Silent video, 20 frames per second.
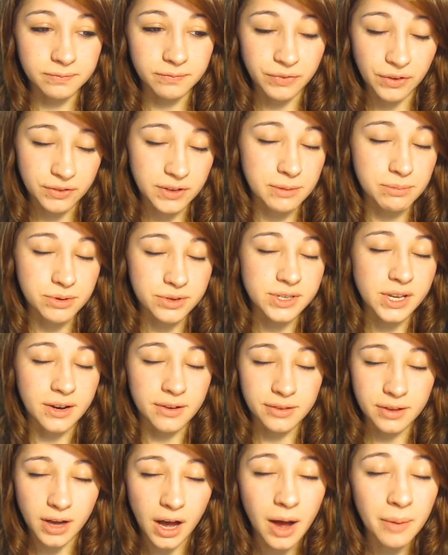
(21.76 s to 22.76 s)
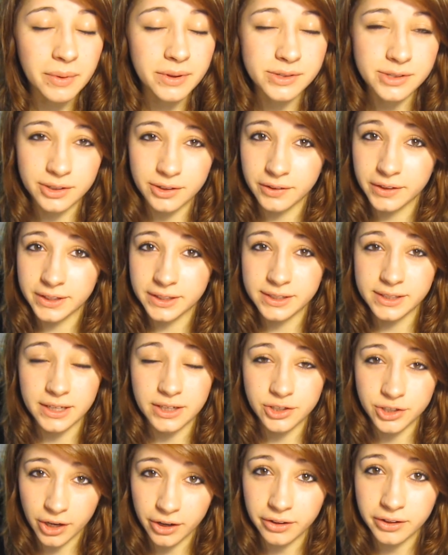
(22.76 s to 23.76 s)
50% of the comments are going to
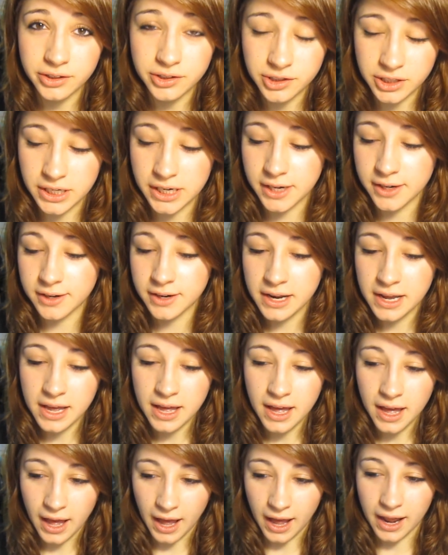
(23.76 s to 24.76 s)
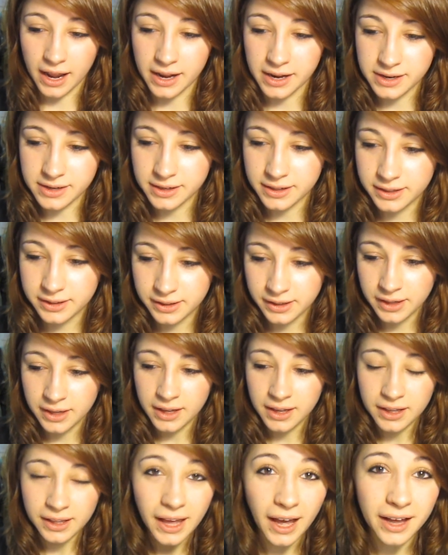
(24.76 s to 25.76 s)
say Charlie Sheen, and
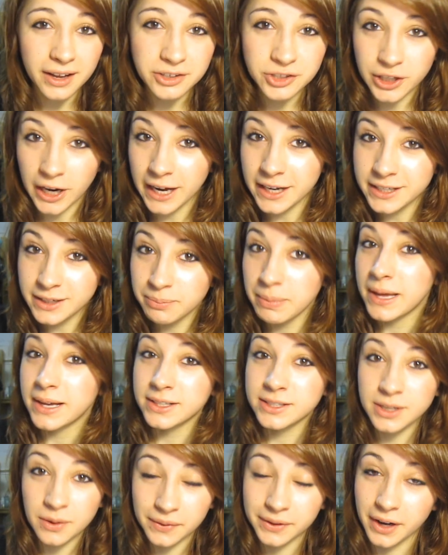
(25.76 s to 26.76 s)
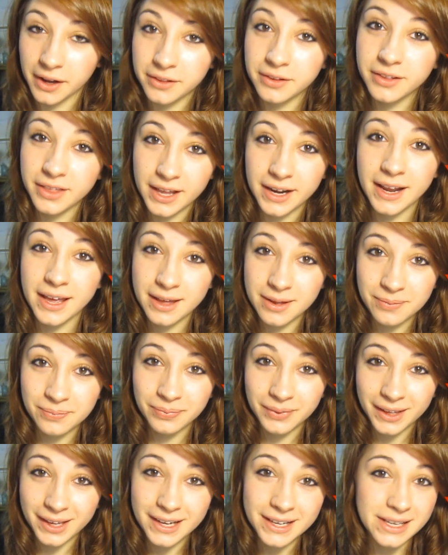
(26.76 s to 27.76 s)
yeah, try to pick someone other than
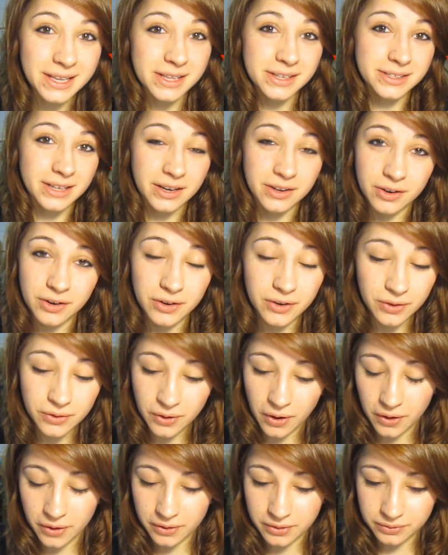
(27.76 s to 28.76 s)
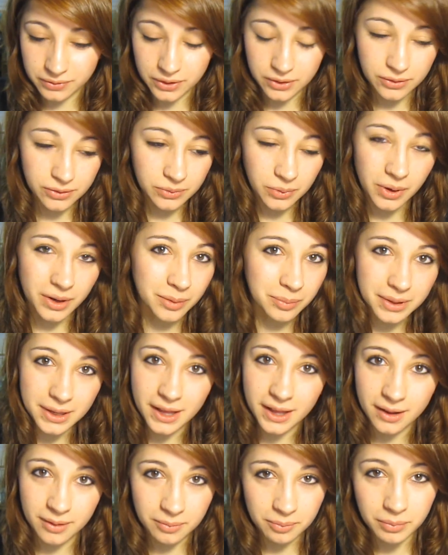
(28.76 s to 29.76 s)
him, because I know all of you want to
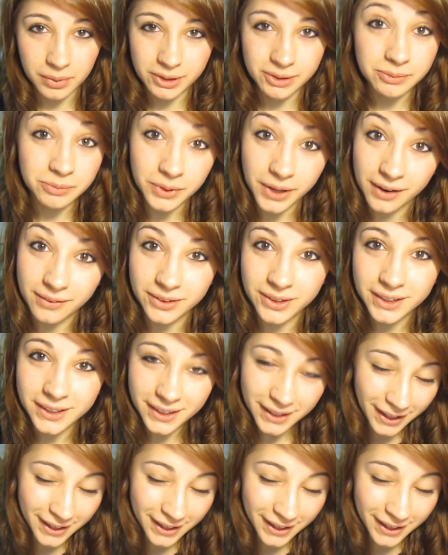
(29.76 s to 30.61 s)
be him, but whatever.